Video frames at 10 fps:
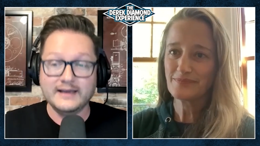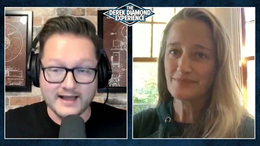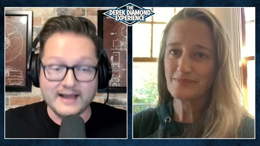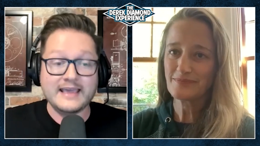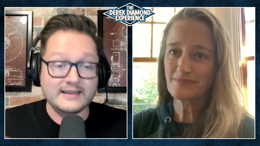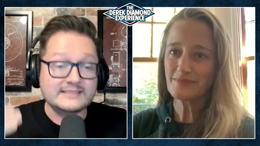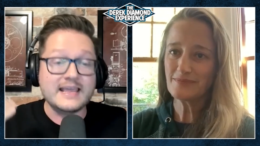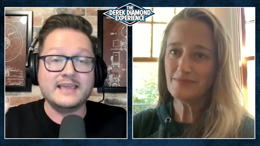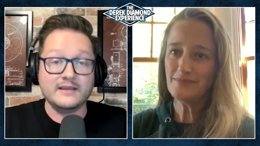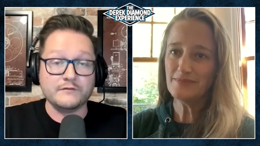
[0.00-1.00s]
Speaker 1: again,
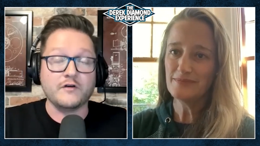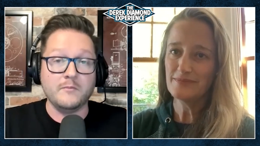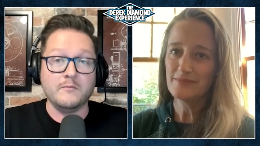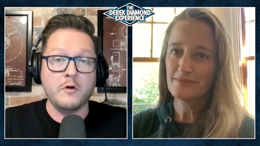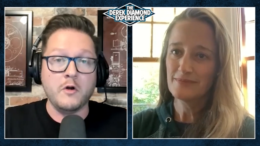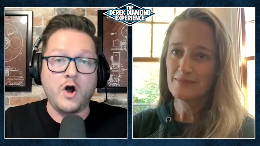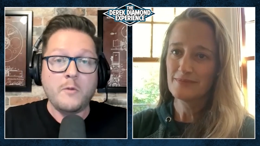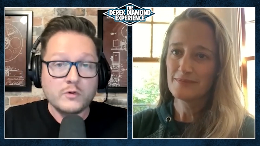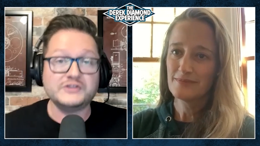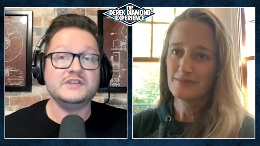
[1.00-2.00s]
taking from
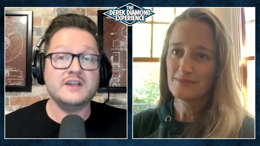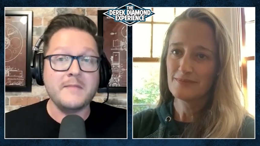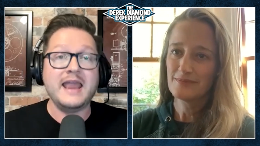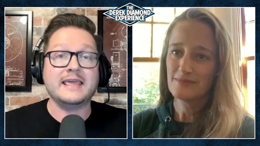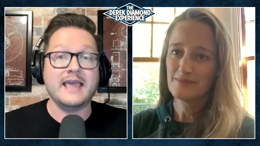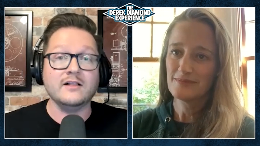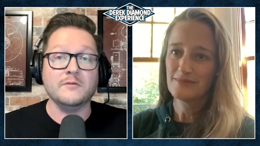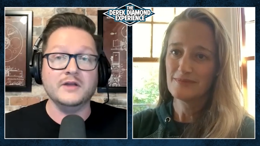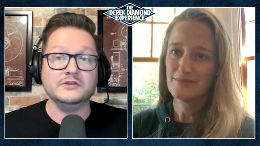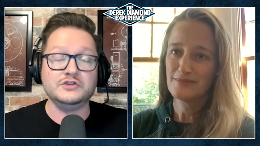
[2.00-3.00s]
almost cinematic
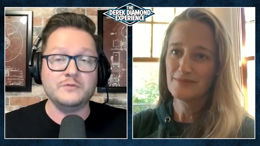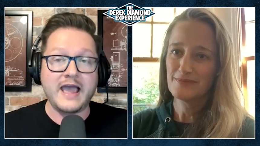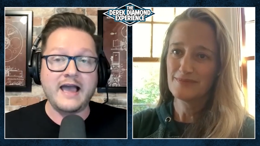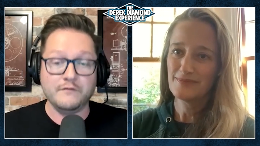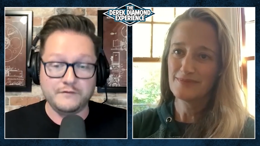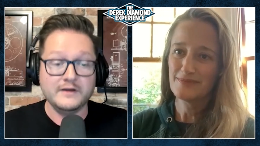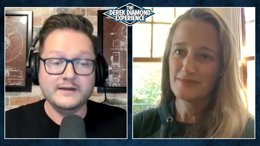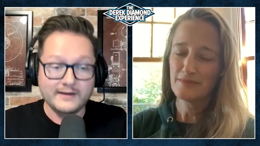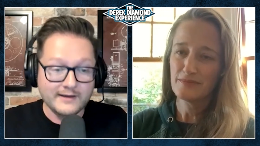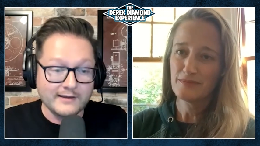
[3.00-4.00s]
elements. You have,
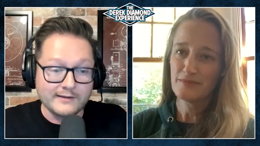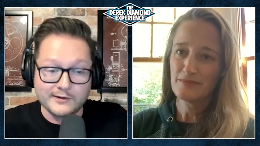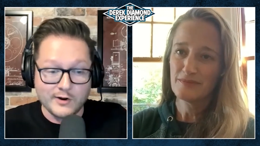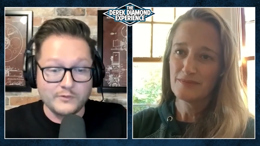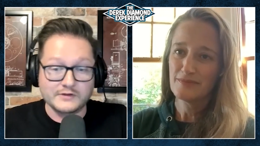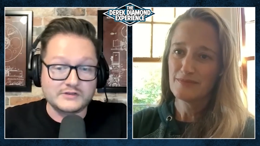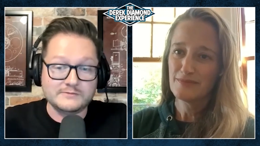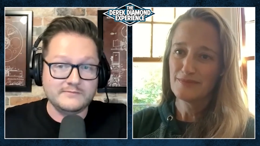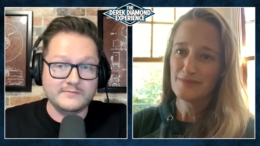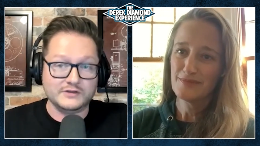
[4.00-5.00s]
you know, this
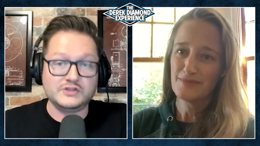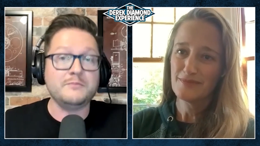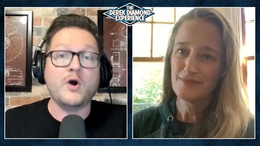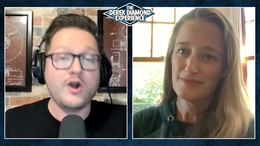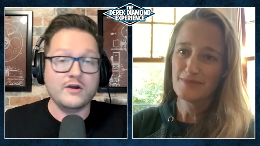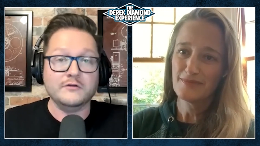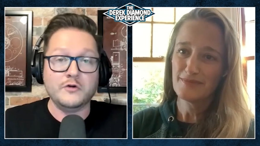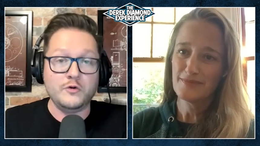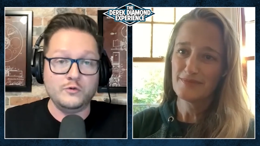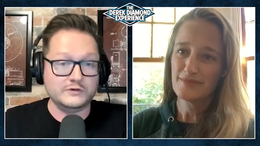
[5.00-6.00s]
the Spartan
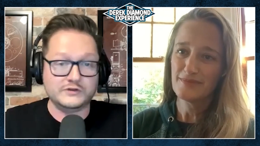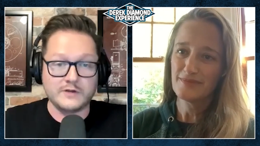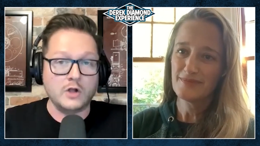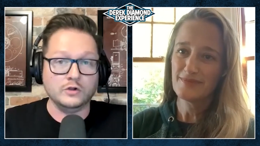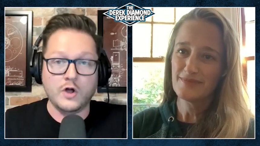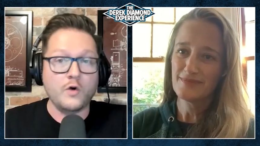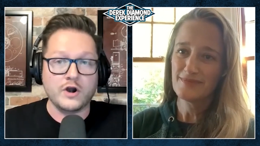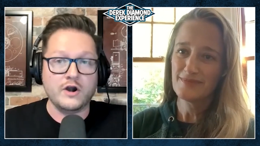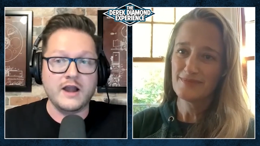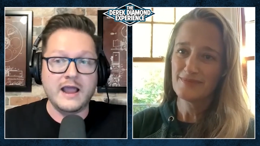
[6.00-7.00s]
who's a
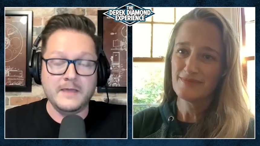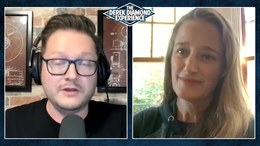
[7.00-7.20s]
loner, and